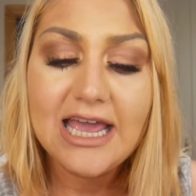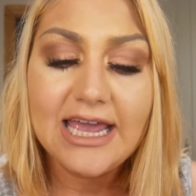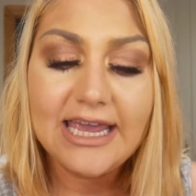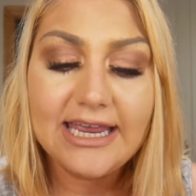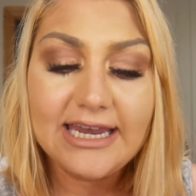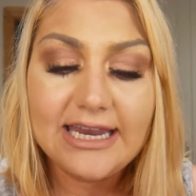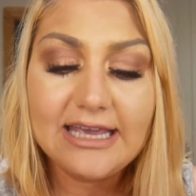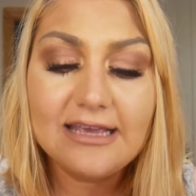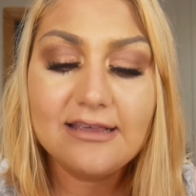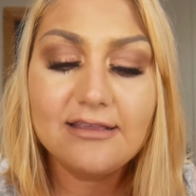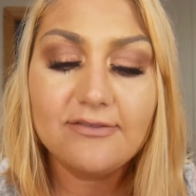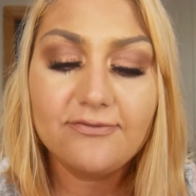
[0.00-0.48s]

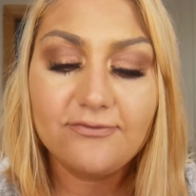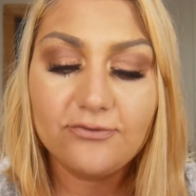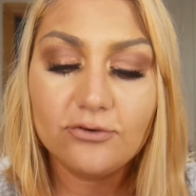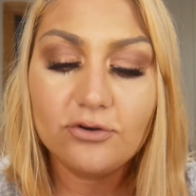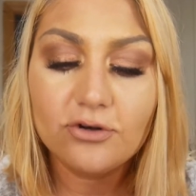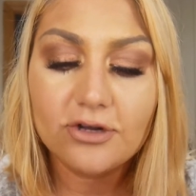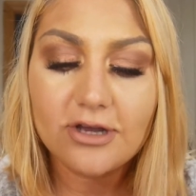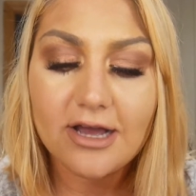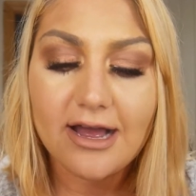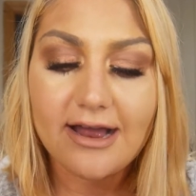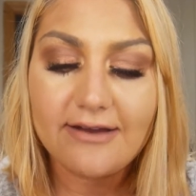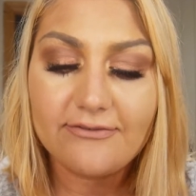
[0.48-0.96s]
It is
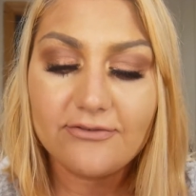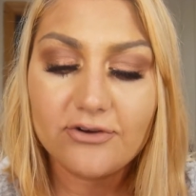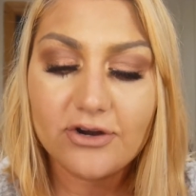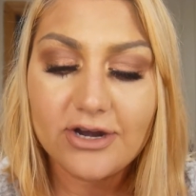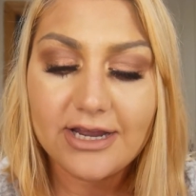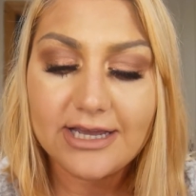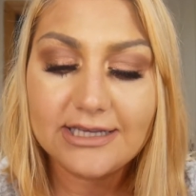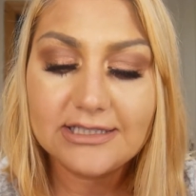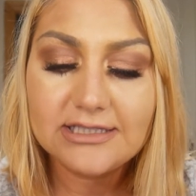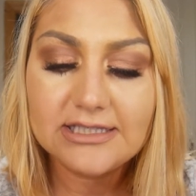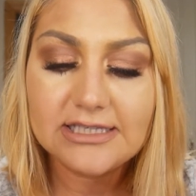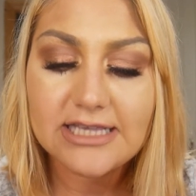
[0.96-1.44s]
full
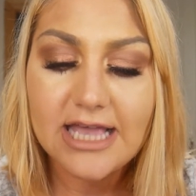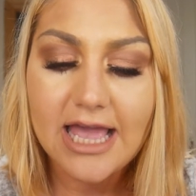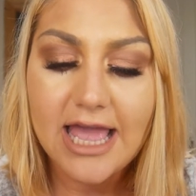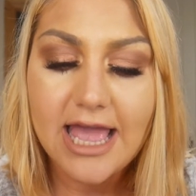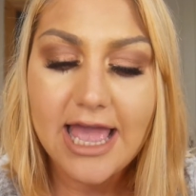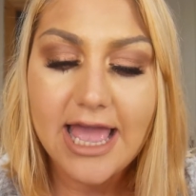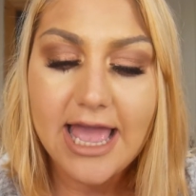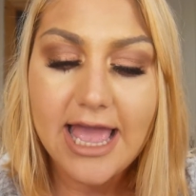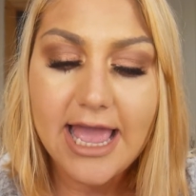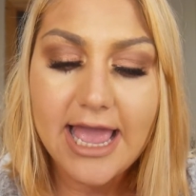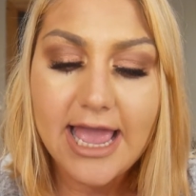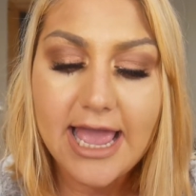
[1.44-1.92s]
coverage,
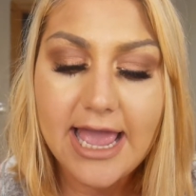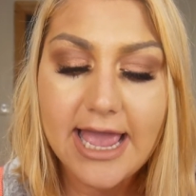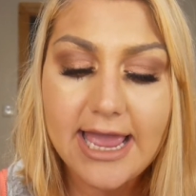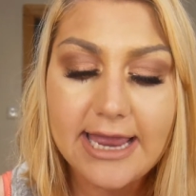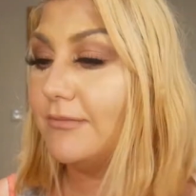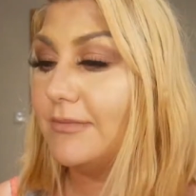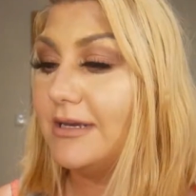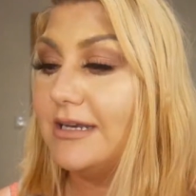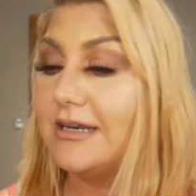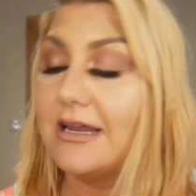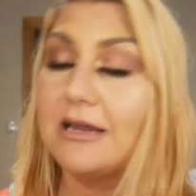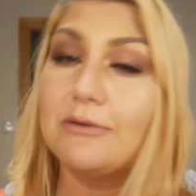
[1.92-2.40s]

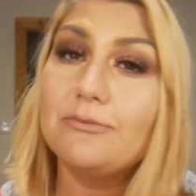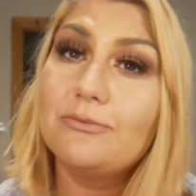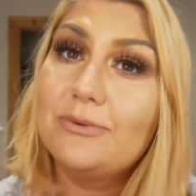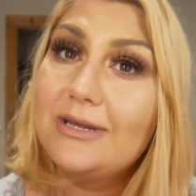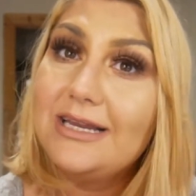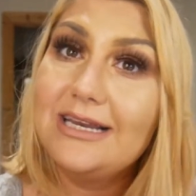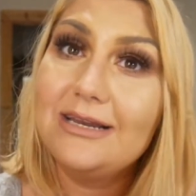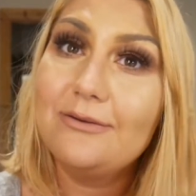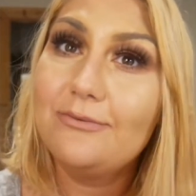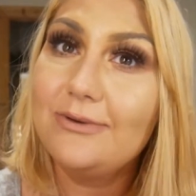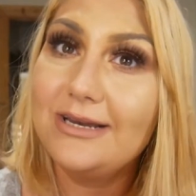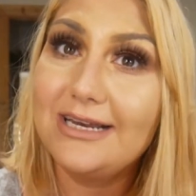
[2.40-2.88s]
and I mean, I
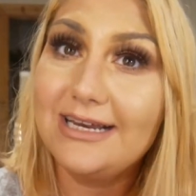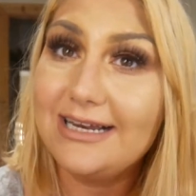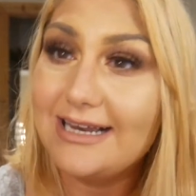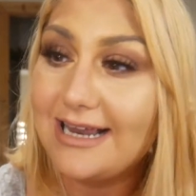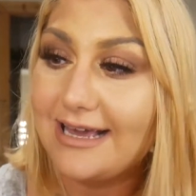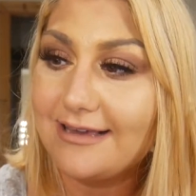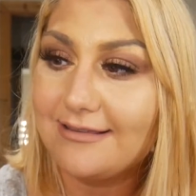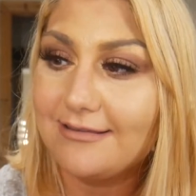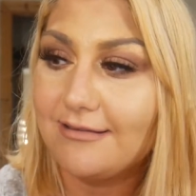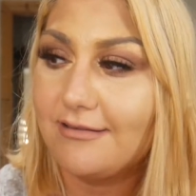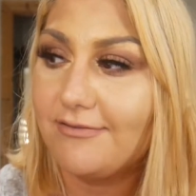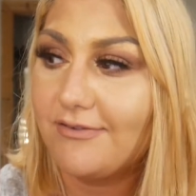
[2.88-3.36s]
really
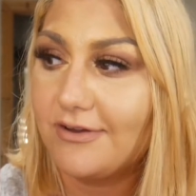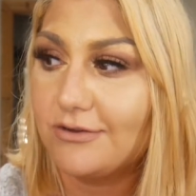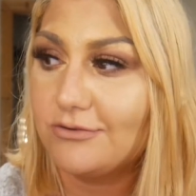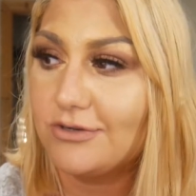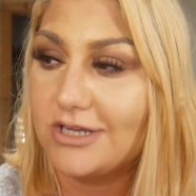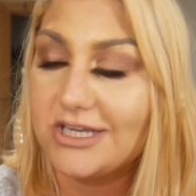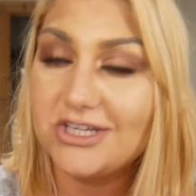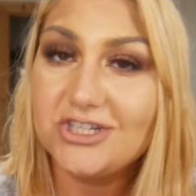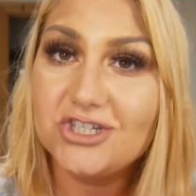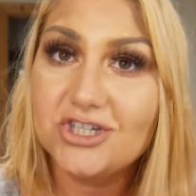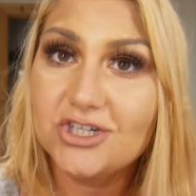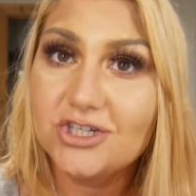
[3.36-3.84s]
like this
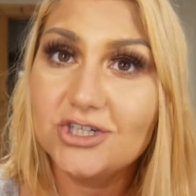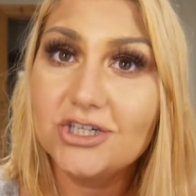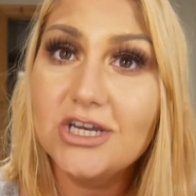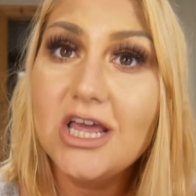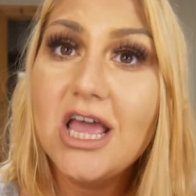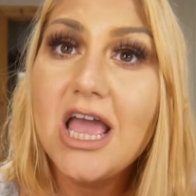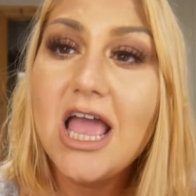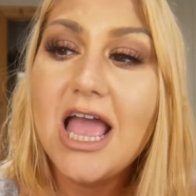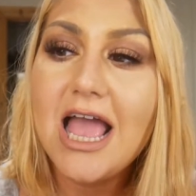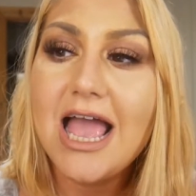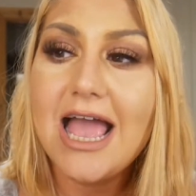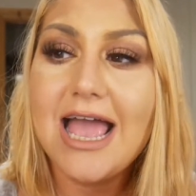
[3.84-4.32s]
foundation,
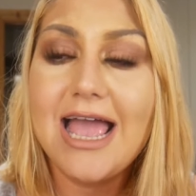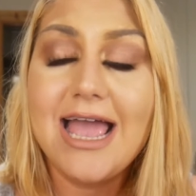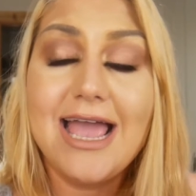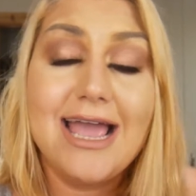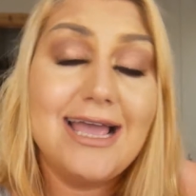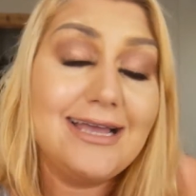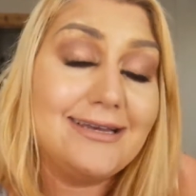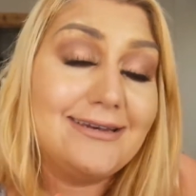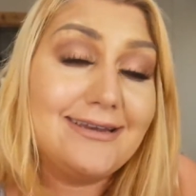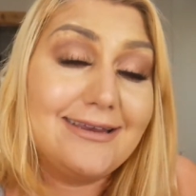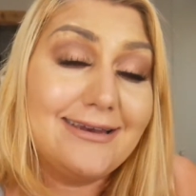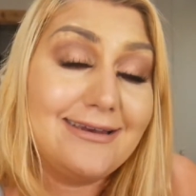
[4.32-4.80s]

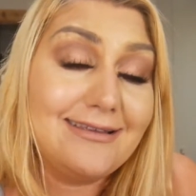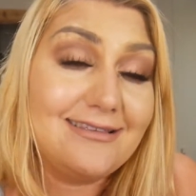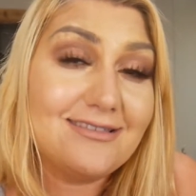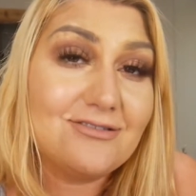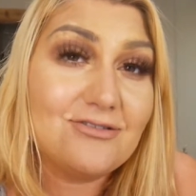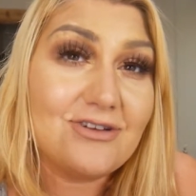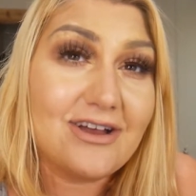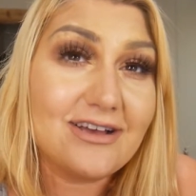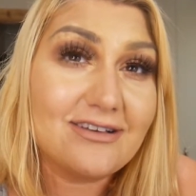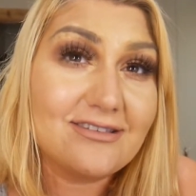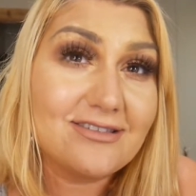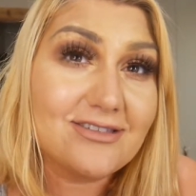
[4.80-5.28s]
and it
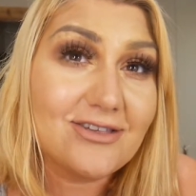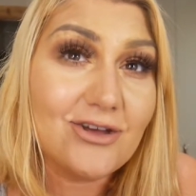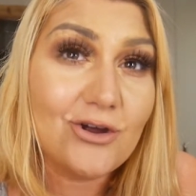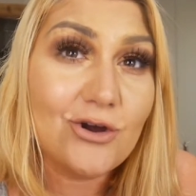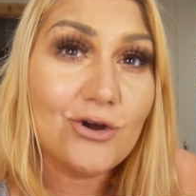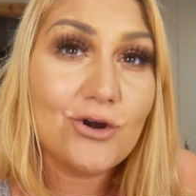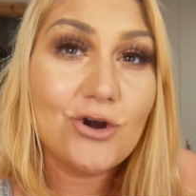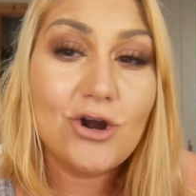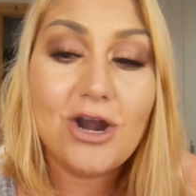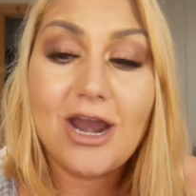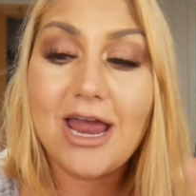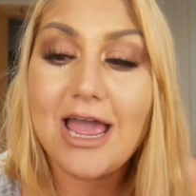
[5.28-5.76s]
is
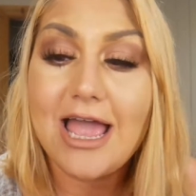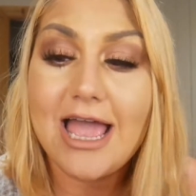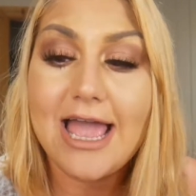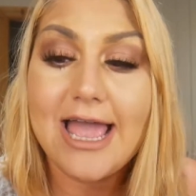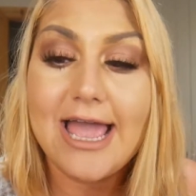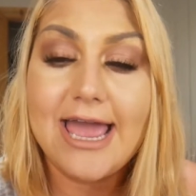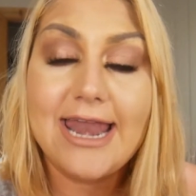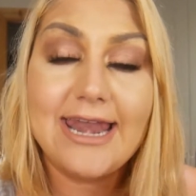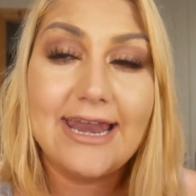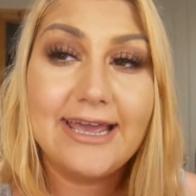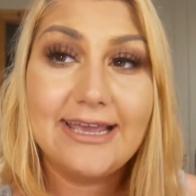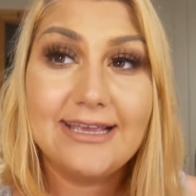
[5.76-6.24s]
drugstore,
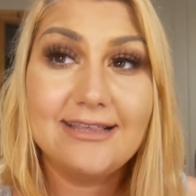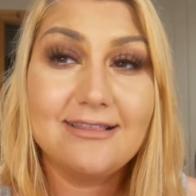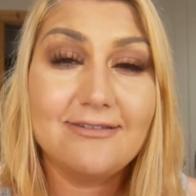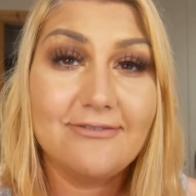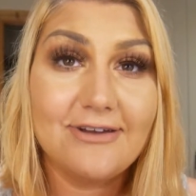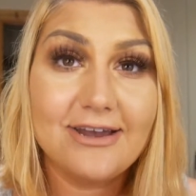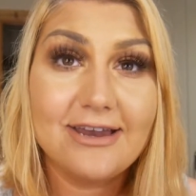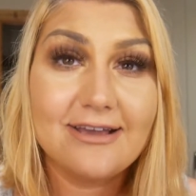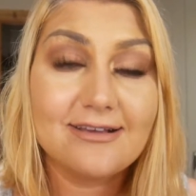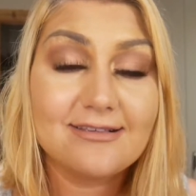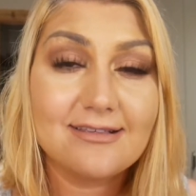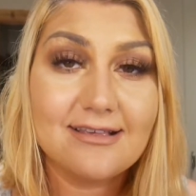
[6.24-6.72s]
and it's
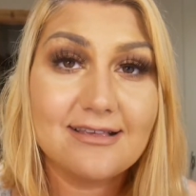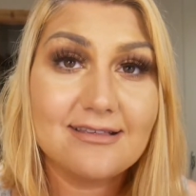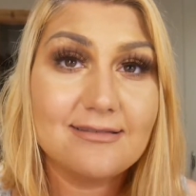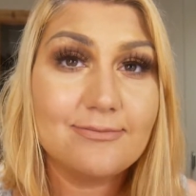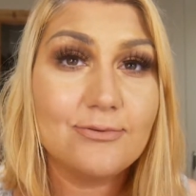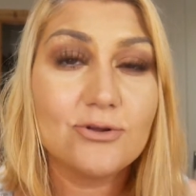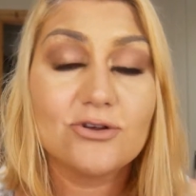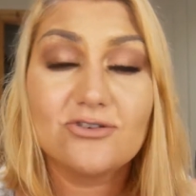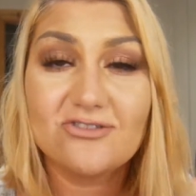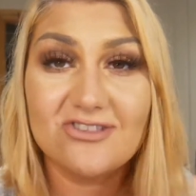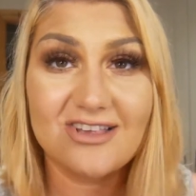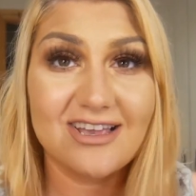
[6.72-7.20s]
very
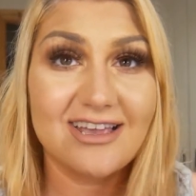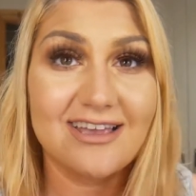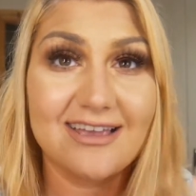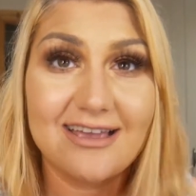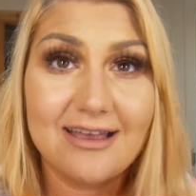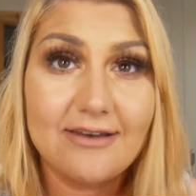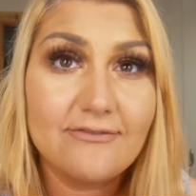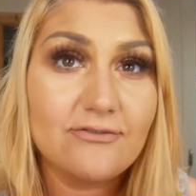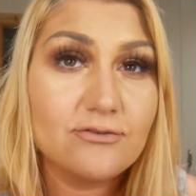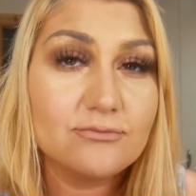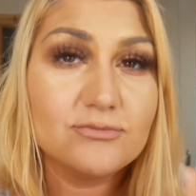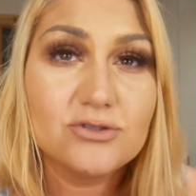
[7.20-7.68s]
accessible because I can
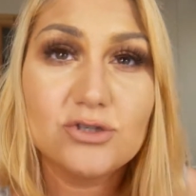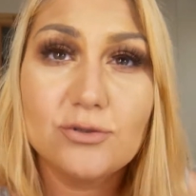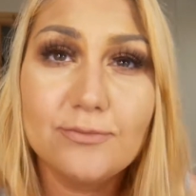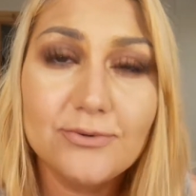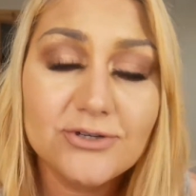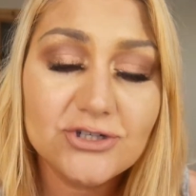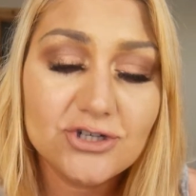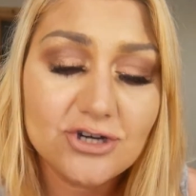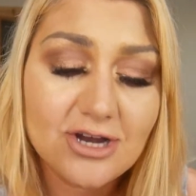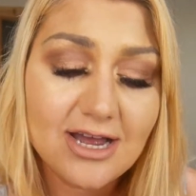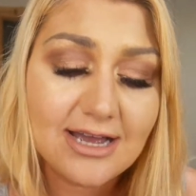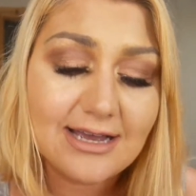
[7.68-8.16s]
get it from
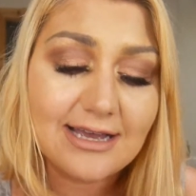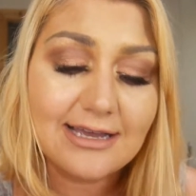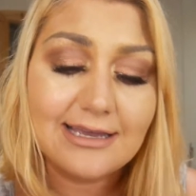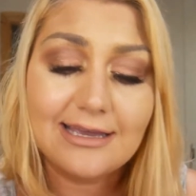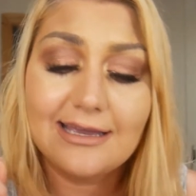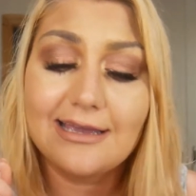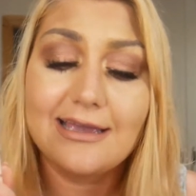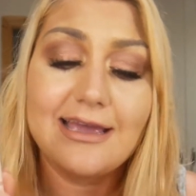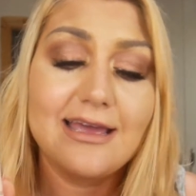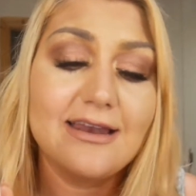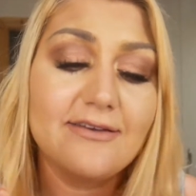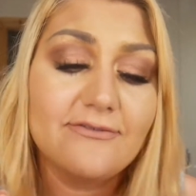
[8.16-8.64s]
Superdrug, I
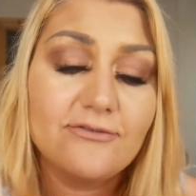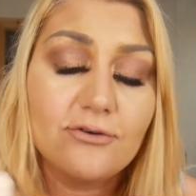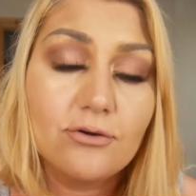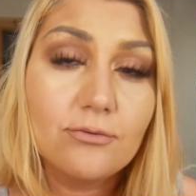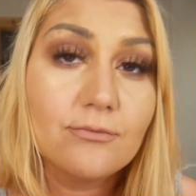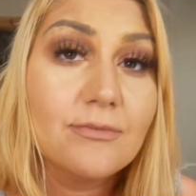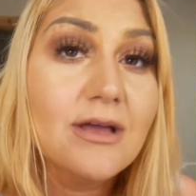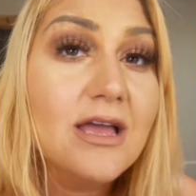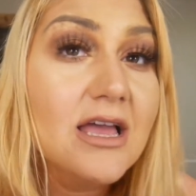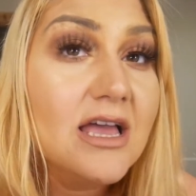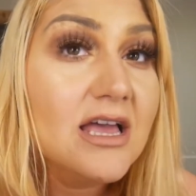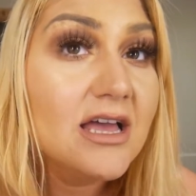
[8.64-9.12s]
can get it
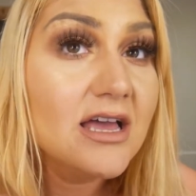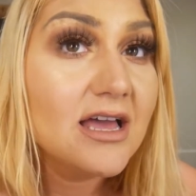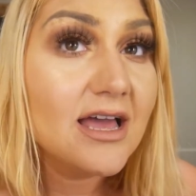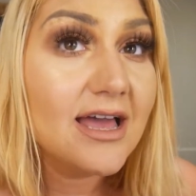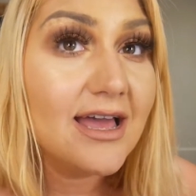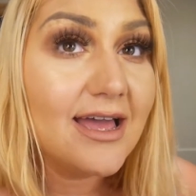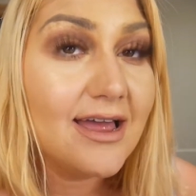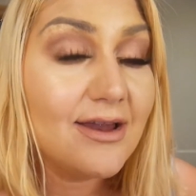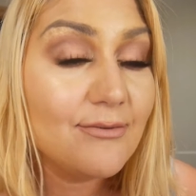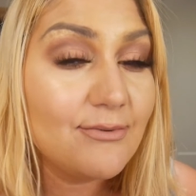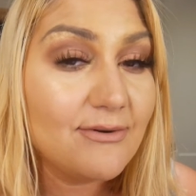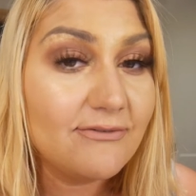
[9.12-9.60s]
from
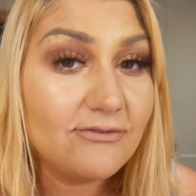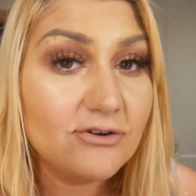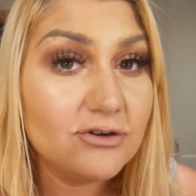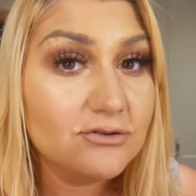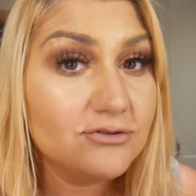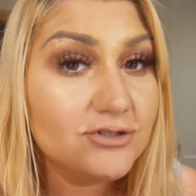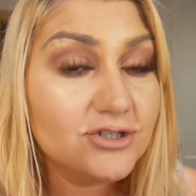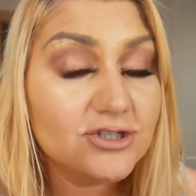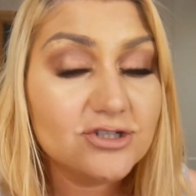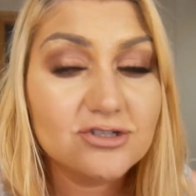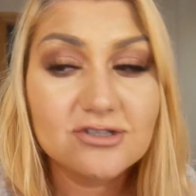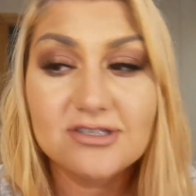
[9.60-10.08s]

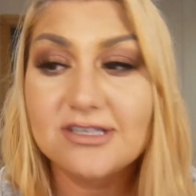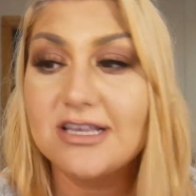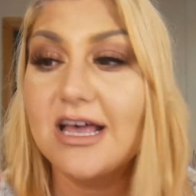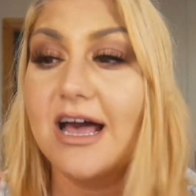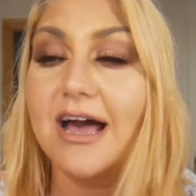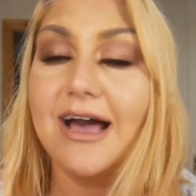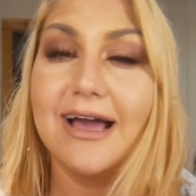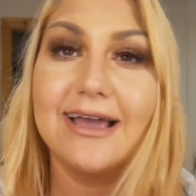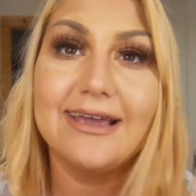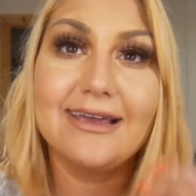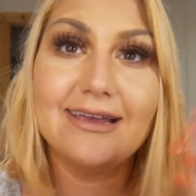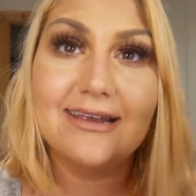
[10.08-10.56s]
Revolution
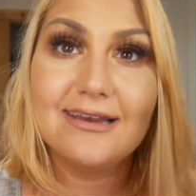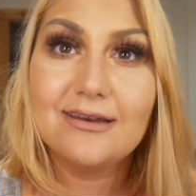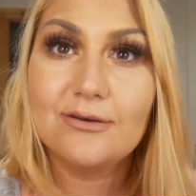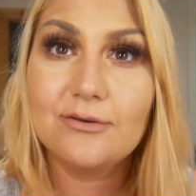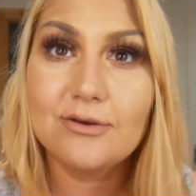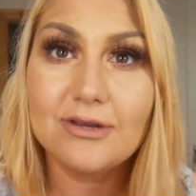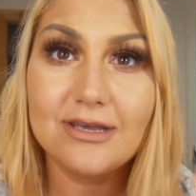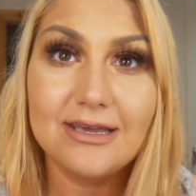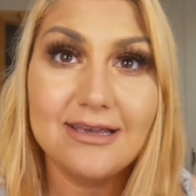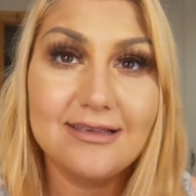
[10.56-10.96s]
side.